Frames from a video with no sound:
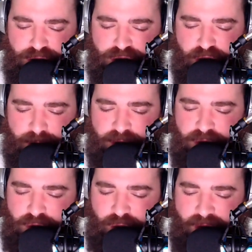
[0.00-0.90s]

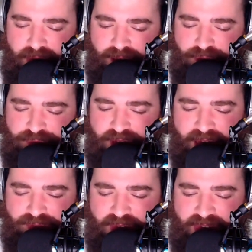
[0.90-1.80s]

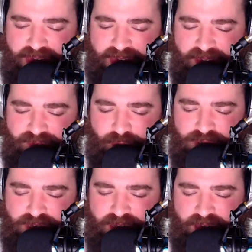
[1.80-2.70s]

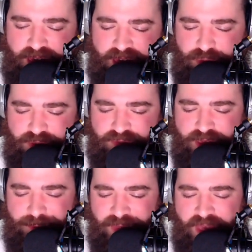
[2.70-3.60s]

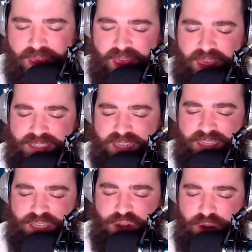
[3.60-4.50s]
WL5KE4CK3V. He
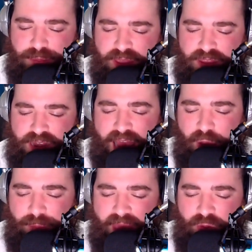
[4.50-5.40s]
says, in your opinion,
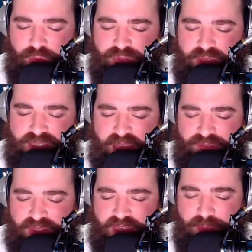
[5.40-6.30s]
how bad will things
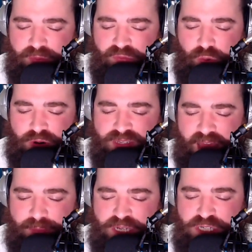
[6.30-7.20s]
have to get before
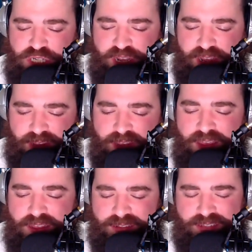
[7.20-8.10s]
Tommy G
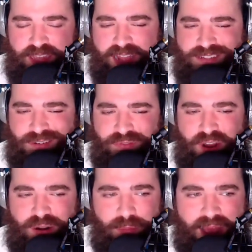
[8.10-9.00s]
decides to
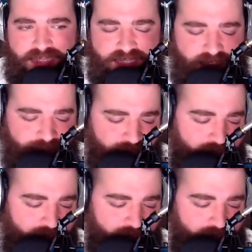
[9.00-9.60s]
fire Monty?